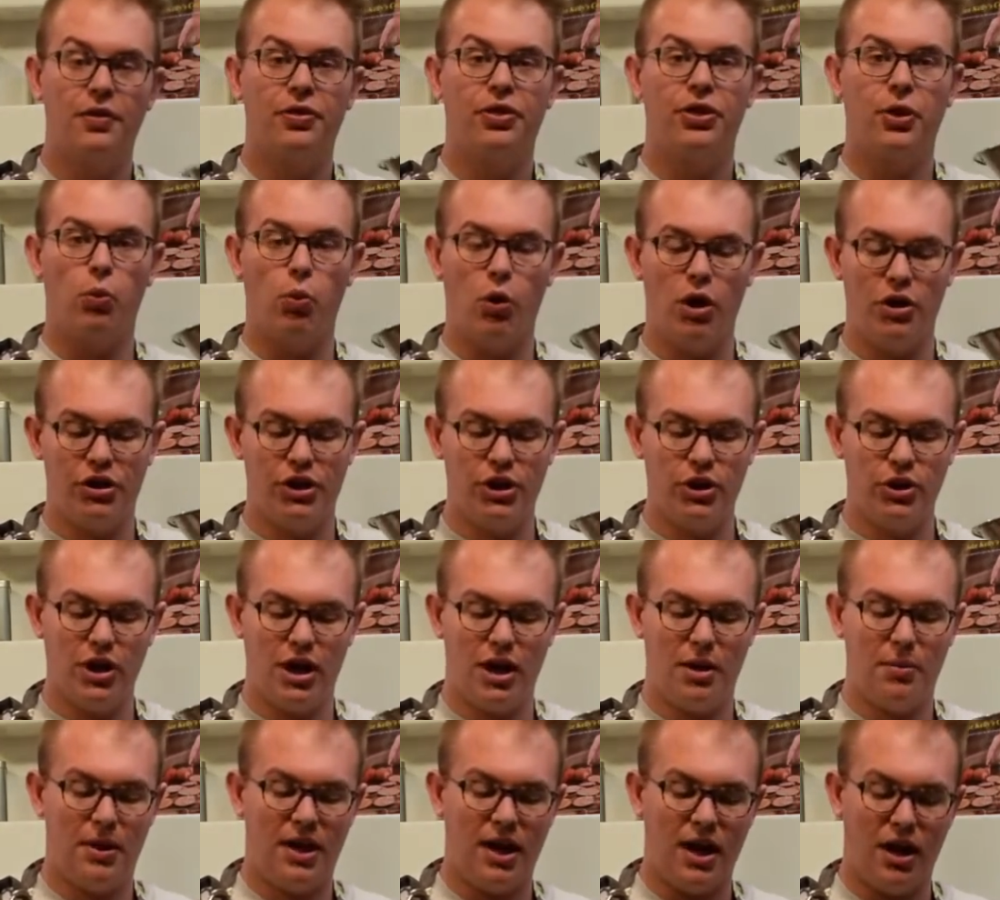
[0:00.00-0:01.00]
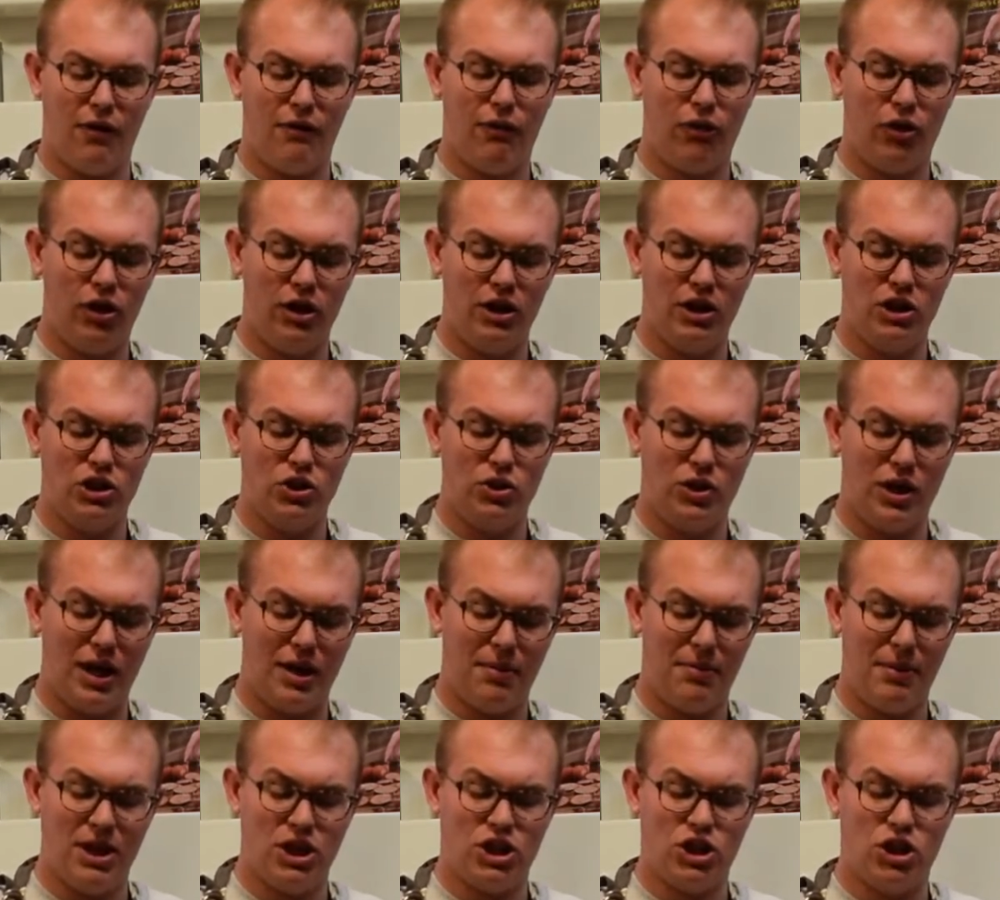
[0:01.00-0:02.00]
the one thing you got to be careful is you got
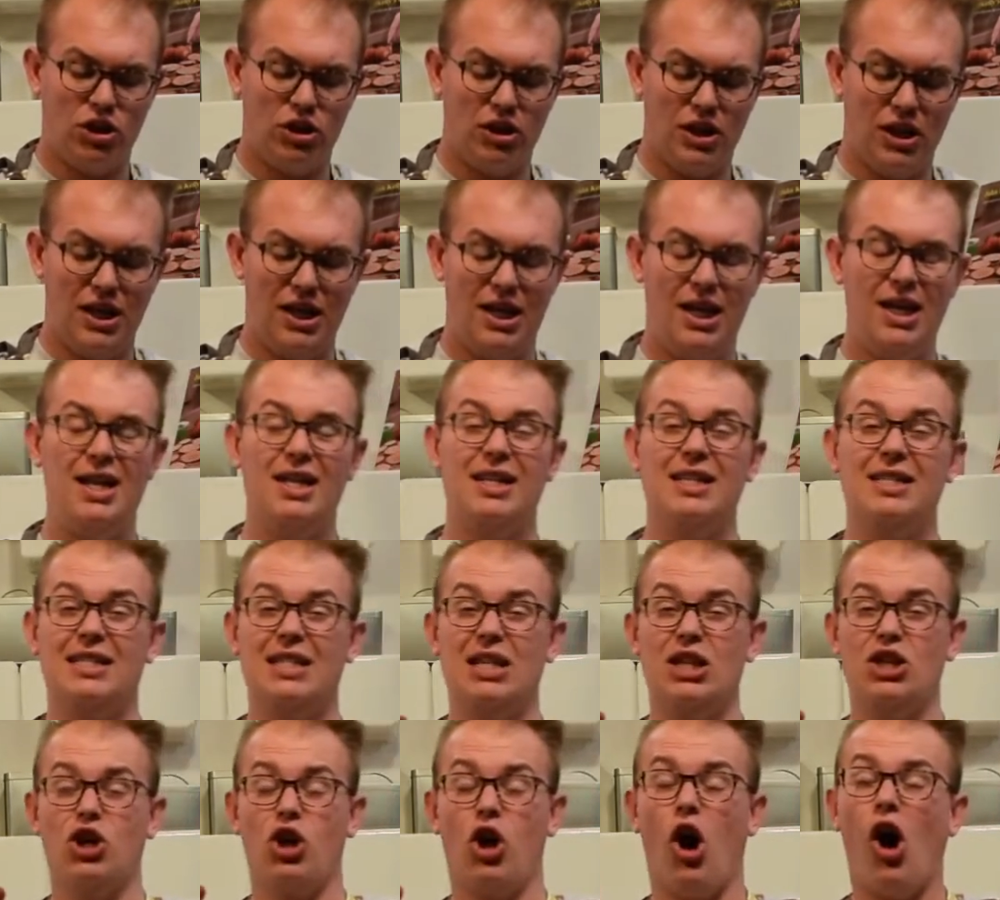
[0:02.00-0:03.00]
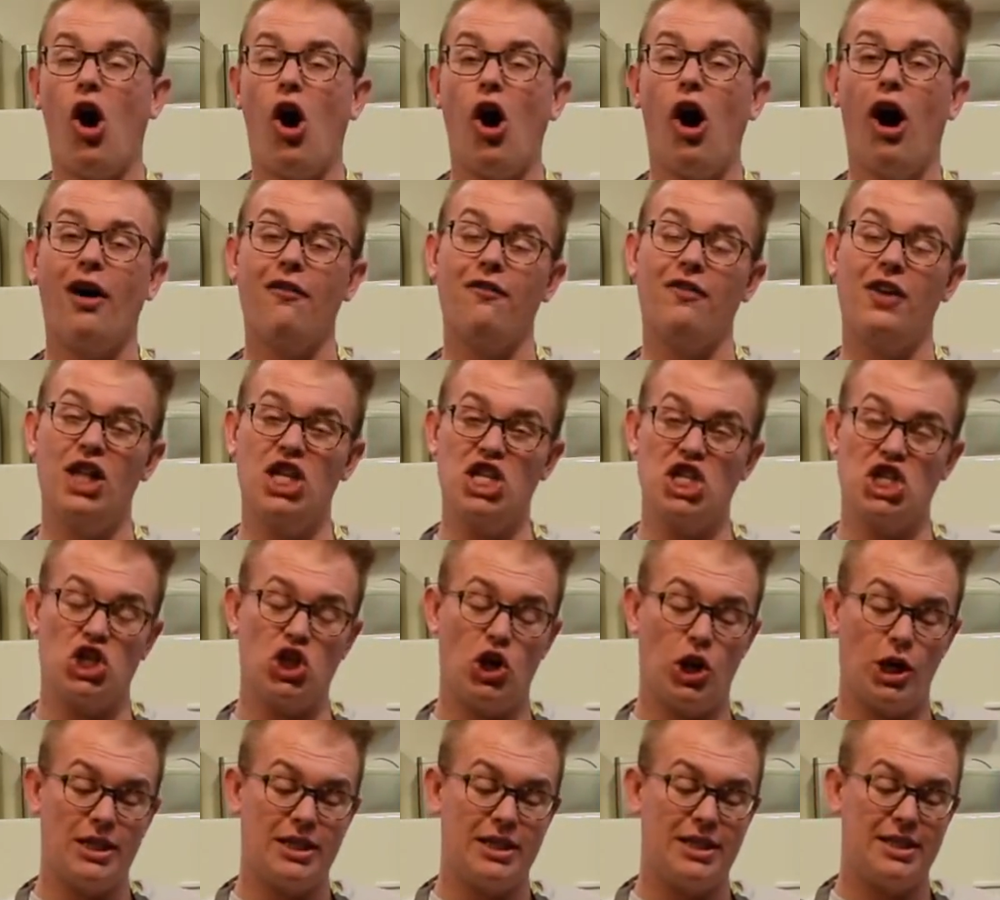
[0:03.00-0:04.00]
to make sure the heat is either off and the
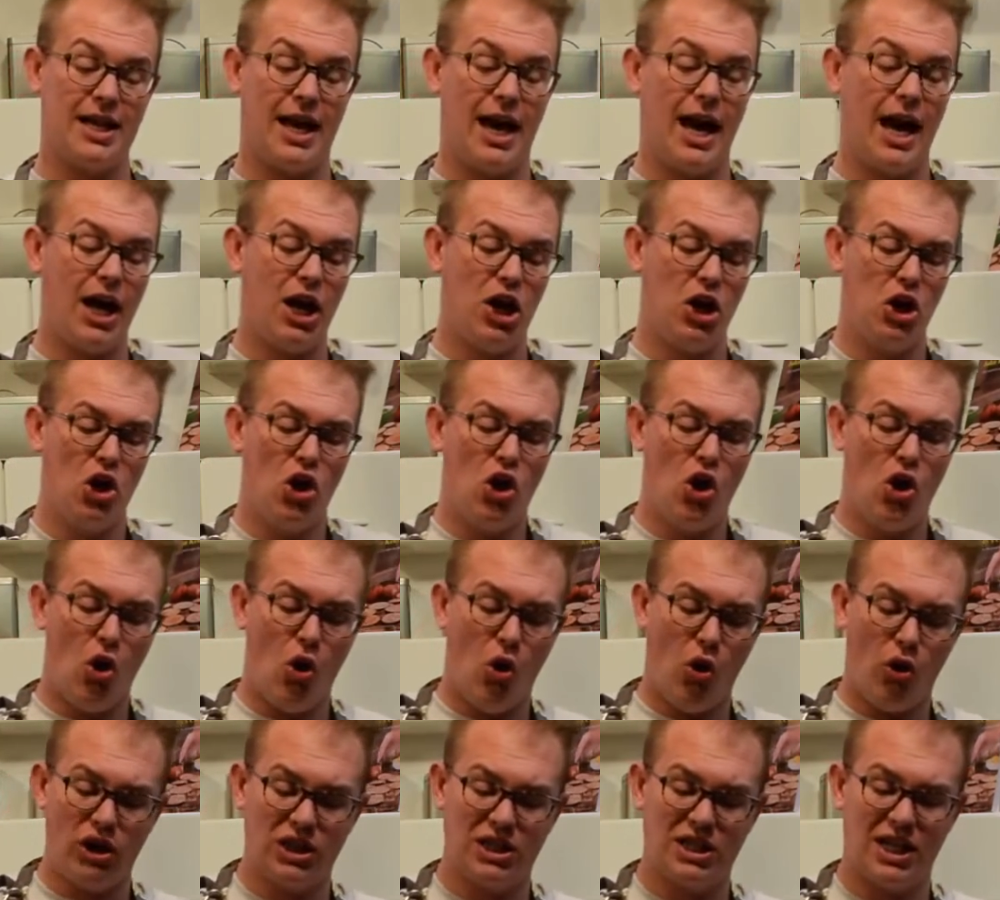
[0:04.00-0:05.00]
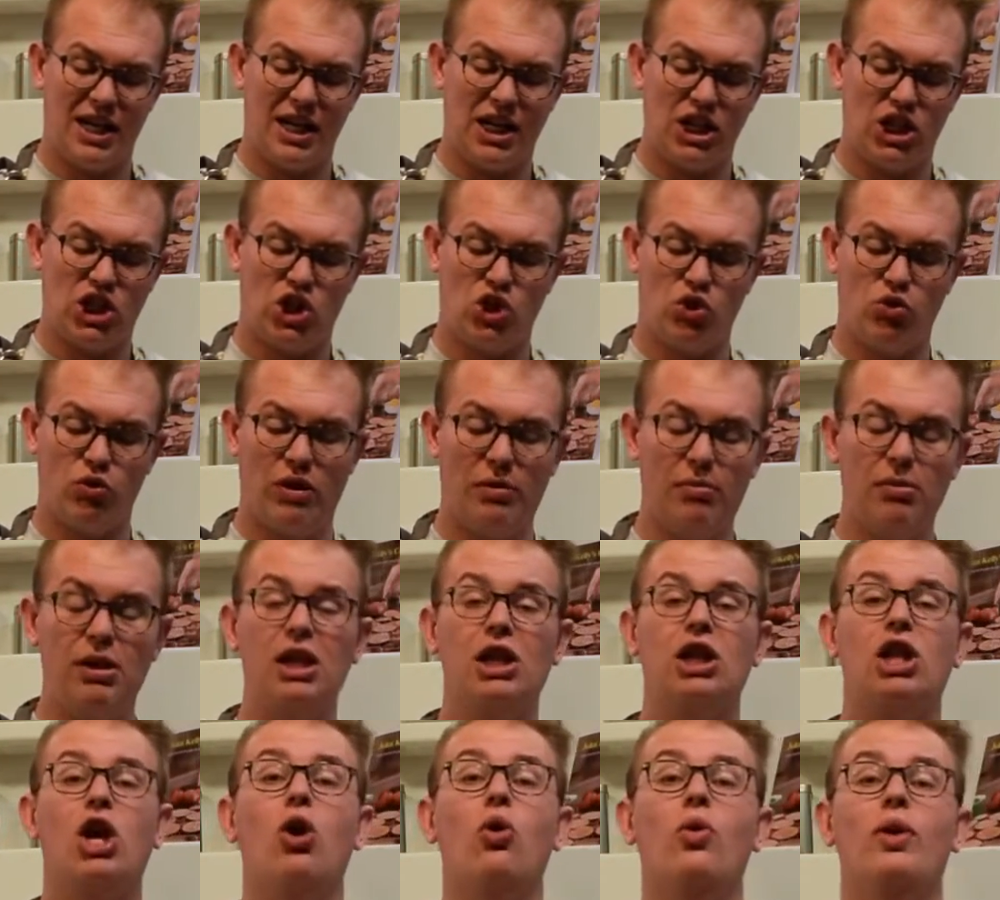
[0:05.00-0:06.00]
sauce is hot, or it's on extremely
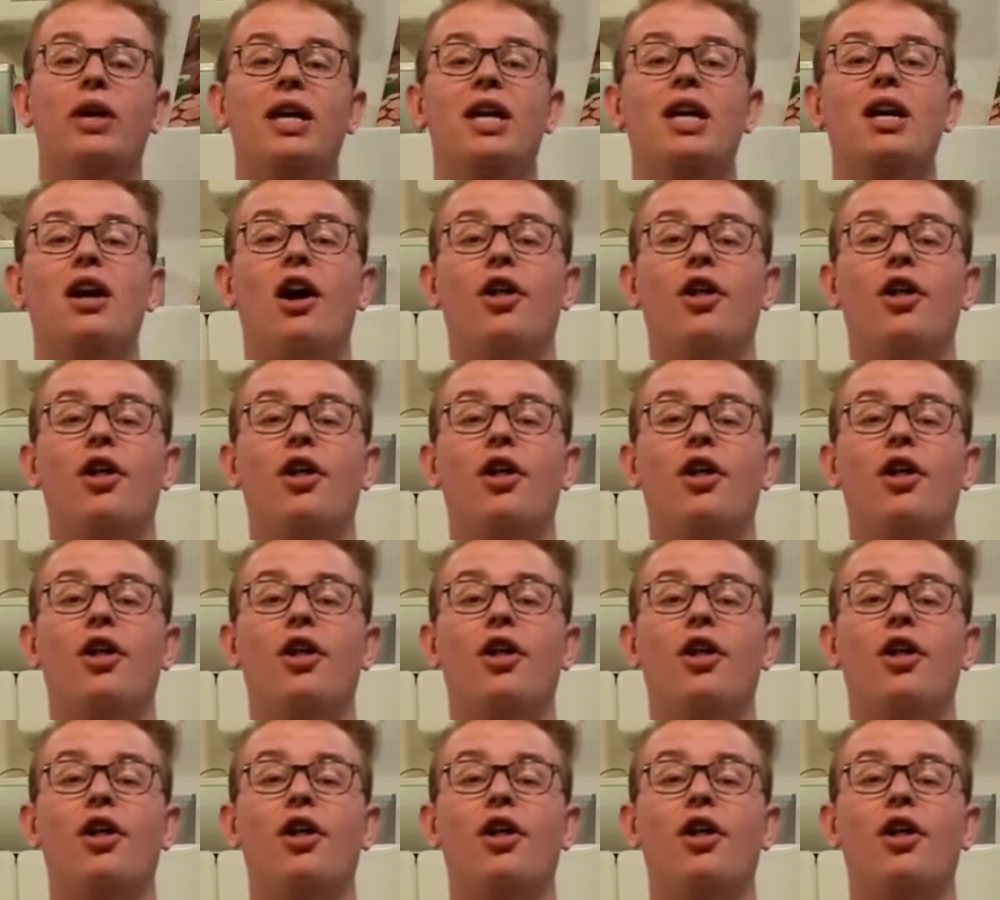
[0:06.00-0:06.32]
low heat.